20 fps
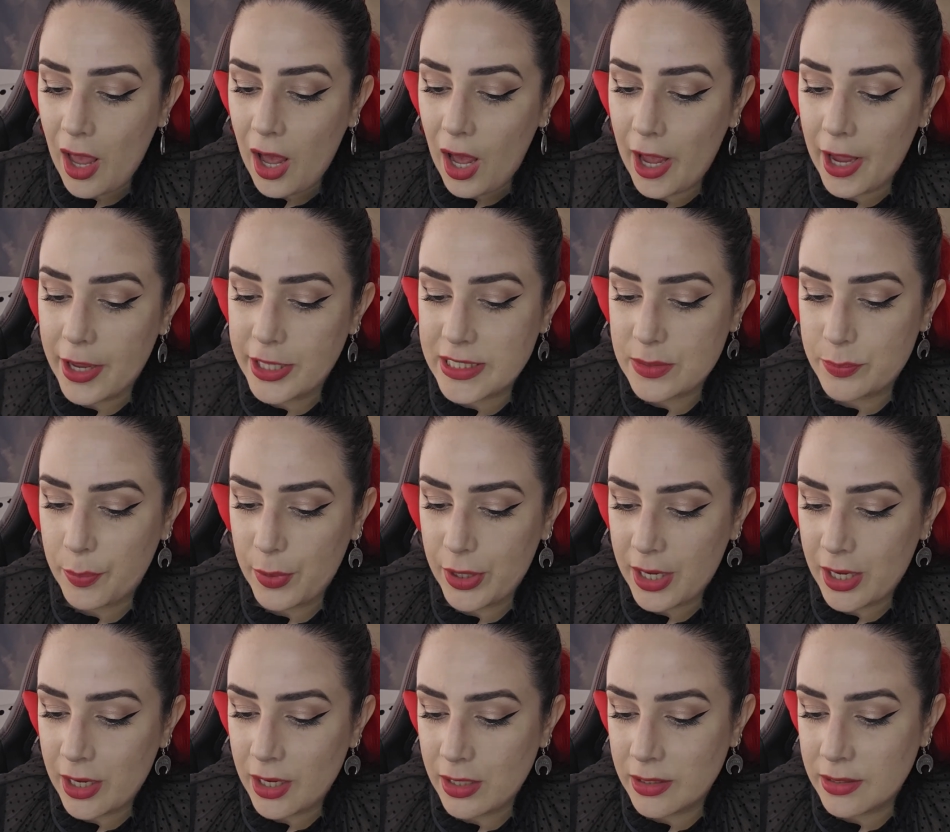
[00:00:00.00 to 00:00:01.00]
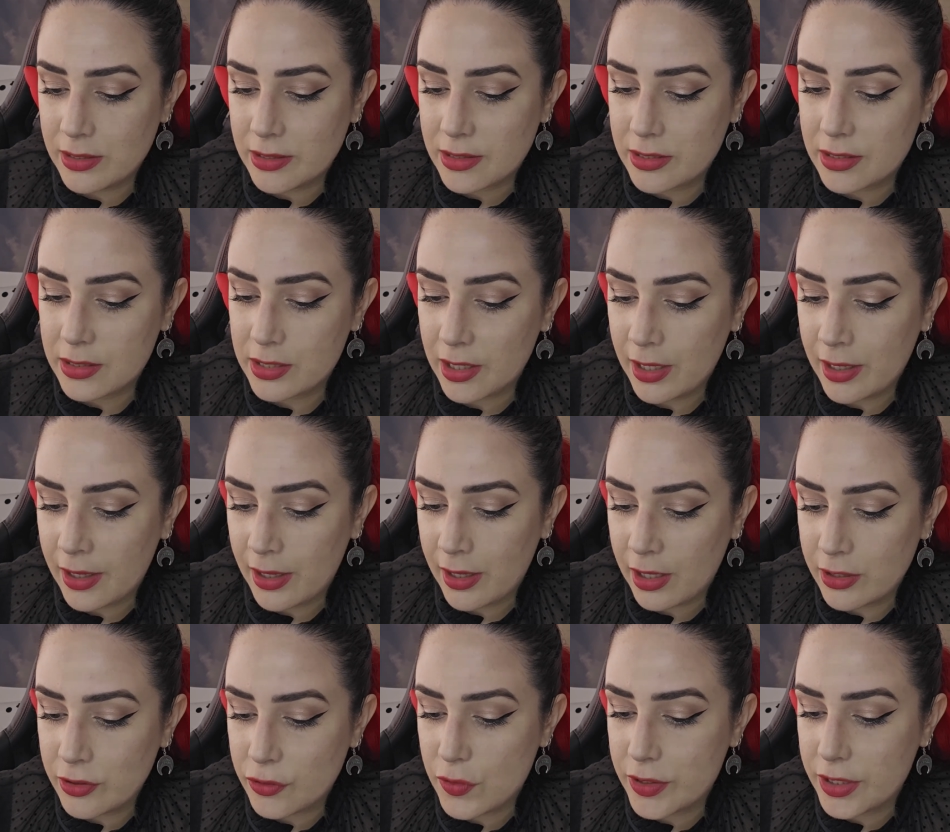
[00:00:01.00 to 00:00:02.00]
I spent
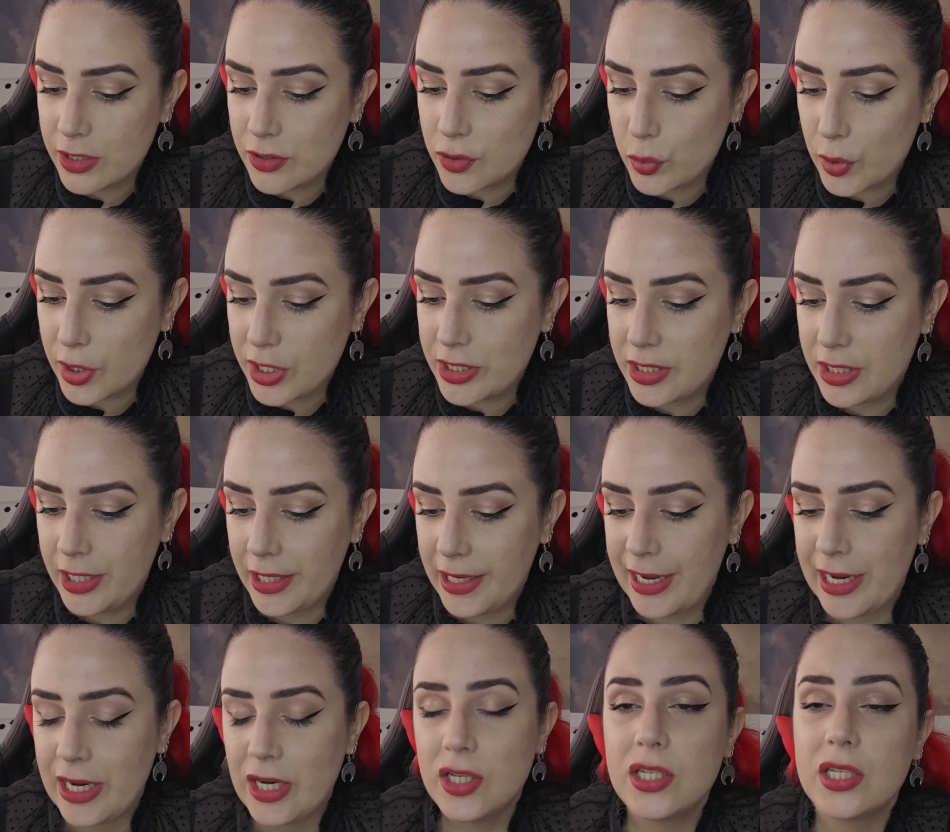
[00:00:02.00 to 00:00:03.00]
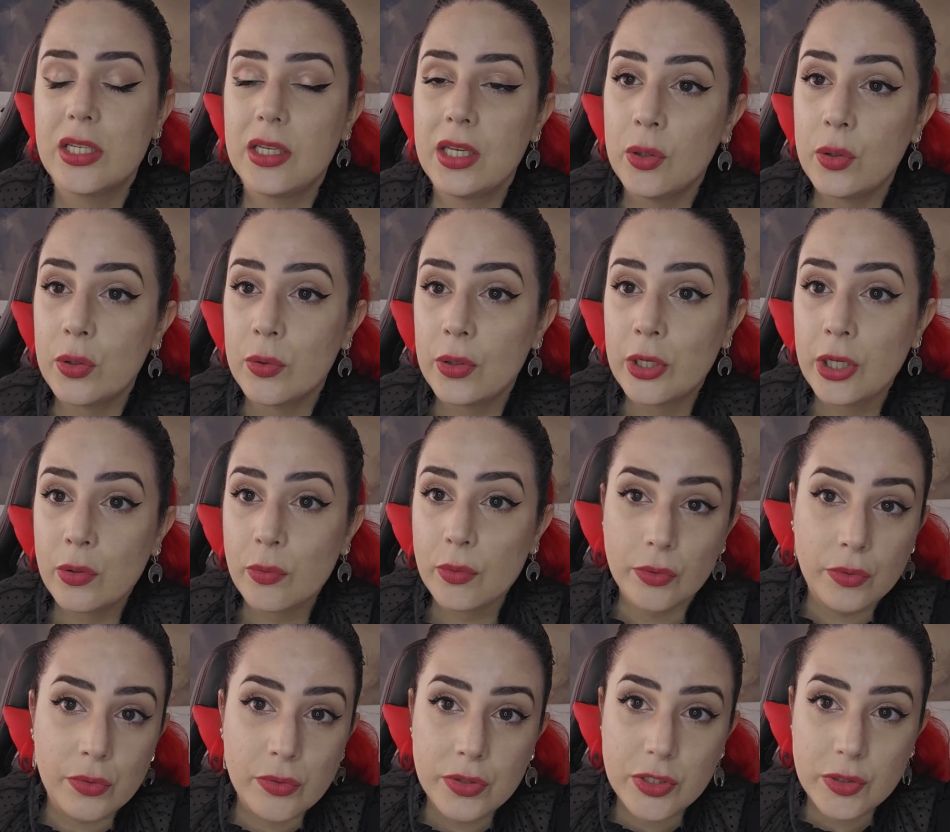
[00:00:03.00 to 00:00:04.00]
128
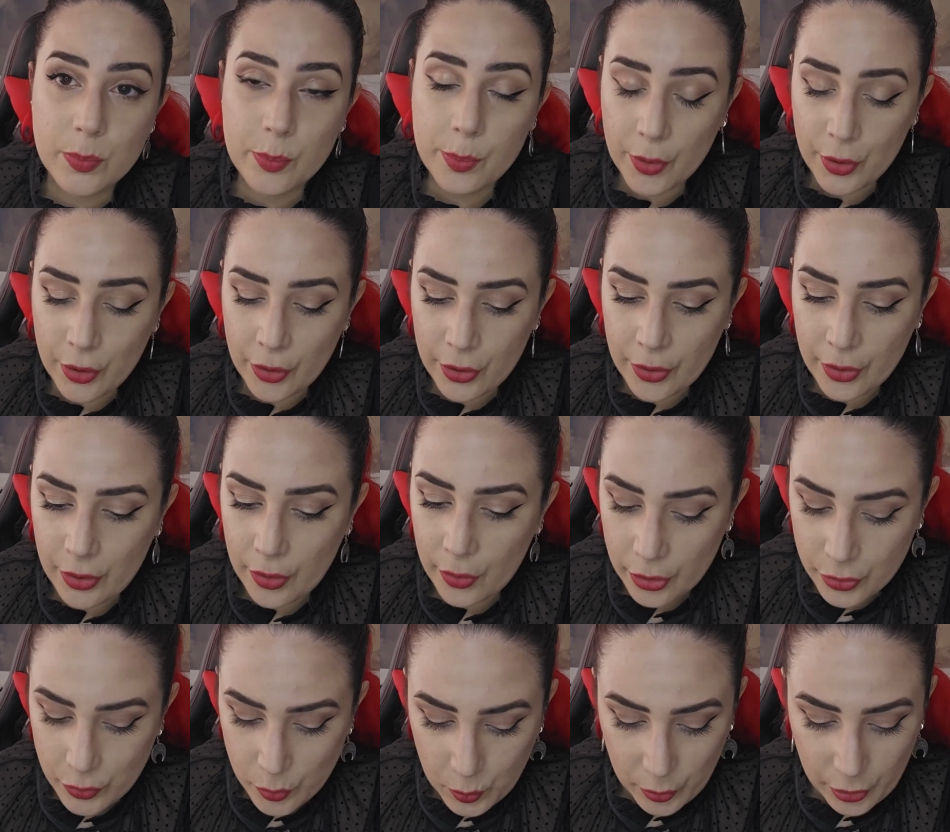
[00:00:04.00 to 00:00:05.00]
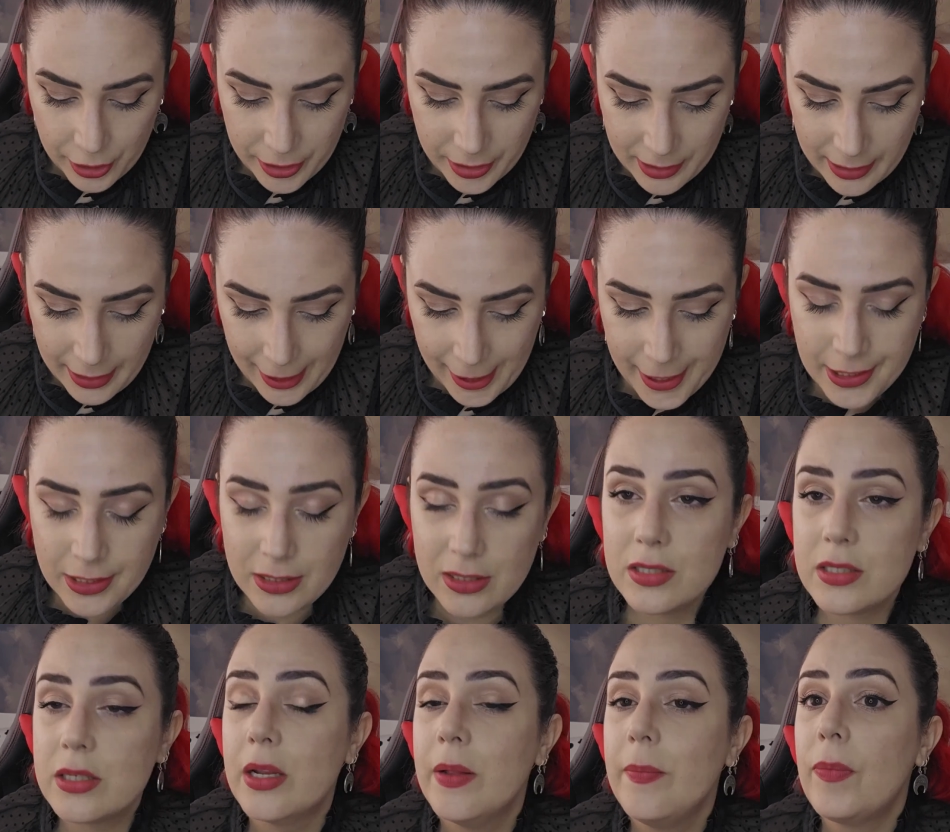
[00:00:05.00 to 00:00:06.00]
euros on one
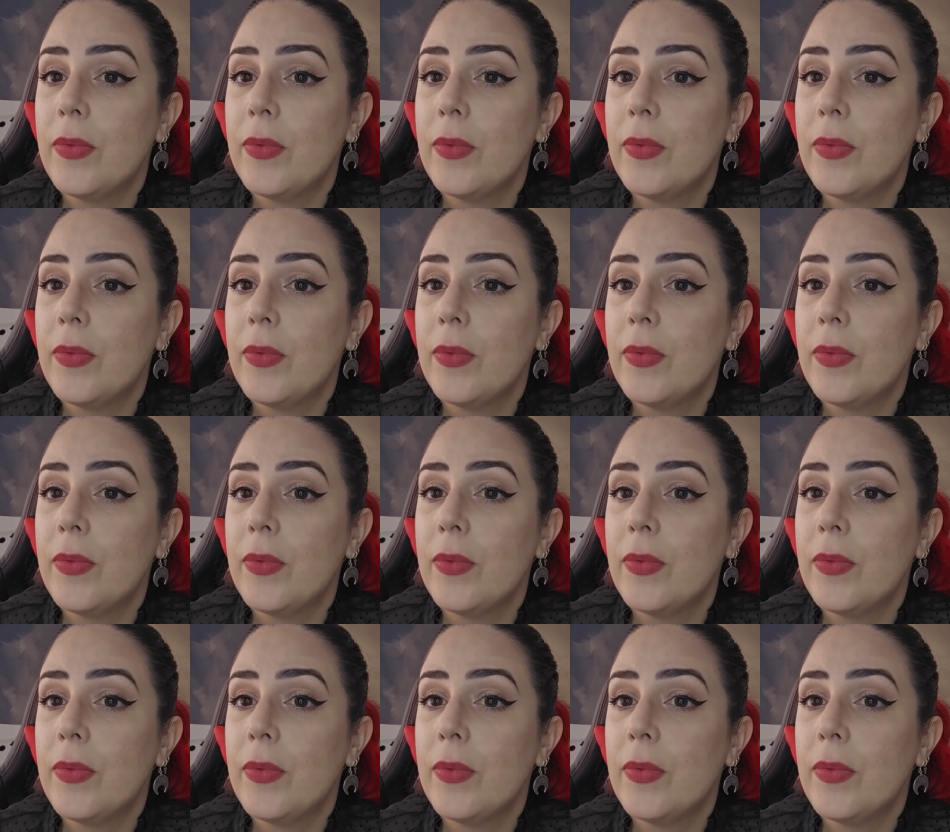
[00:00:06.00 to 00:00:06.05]
night,